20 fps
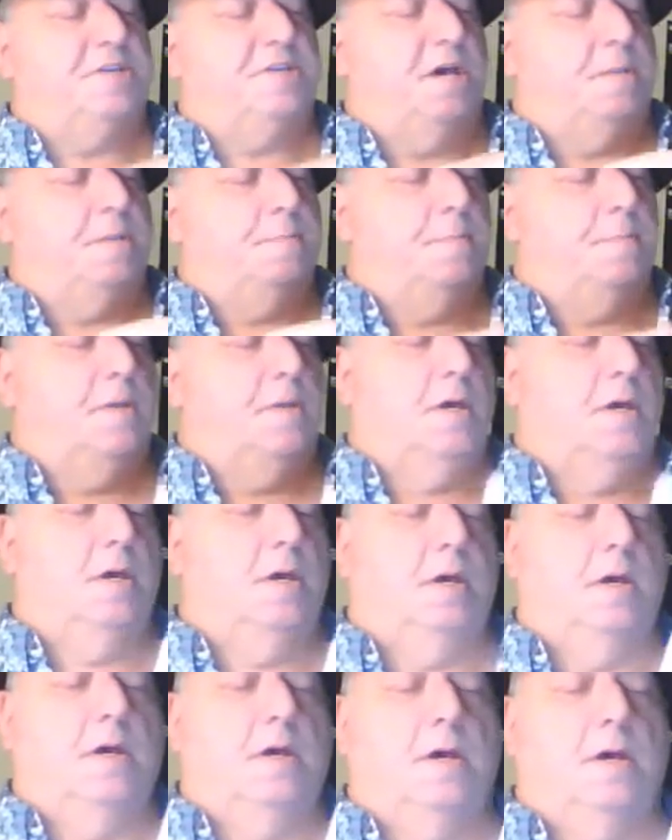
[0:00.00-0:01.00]
I said,
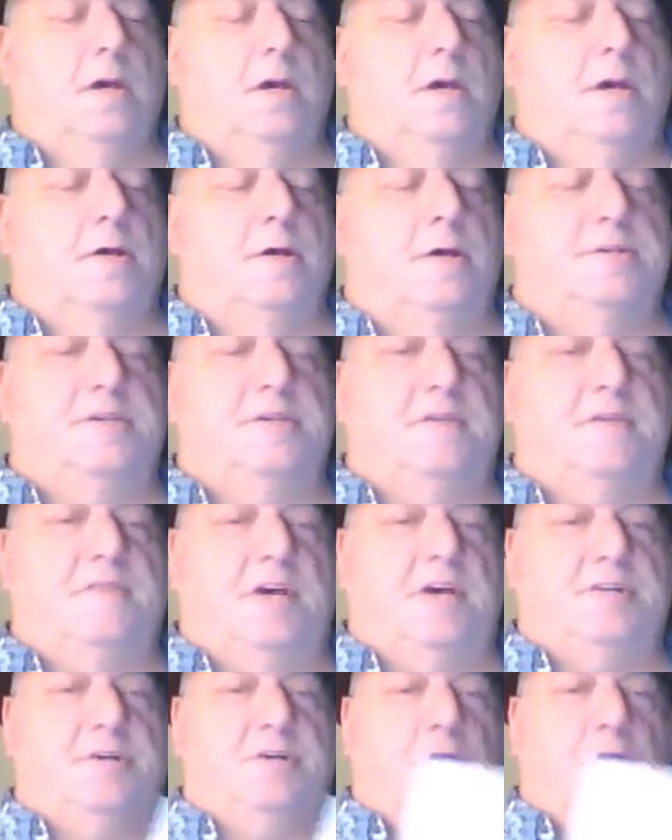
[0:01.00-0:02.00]
here's the
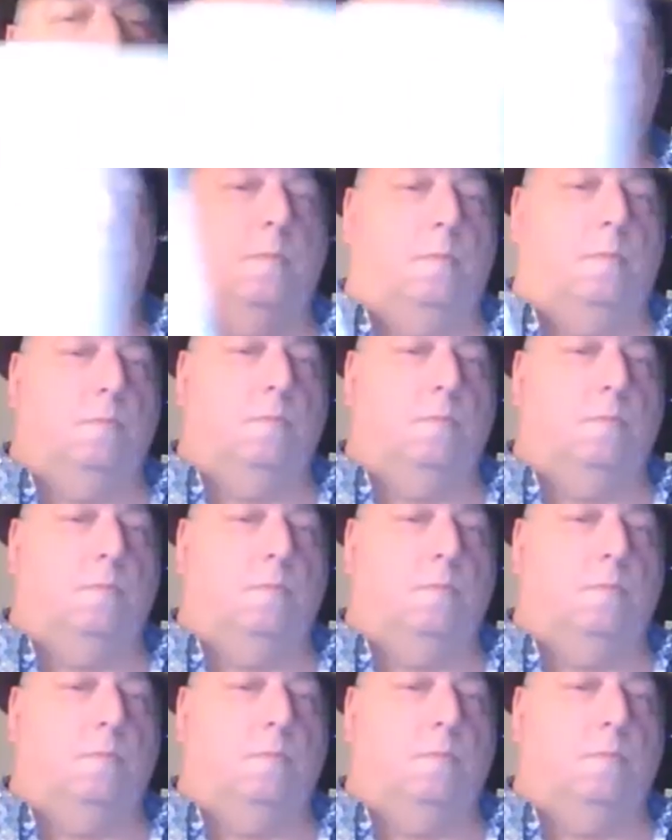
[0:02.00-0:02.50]
adventure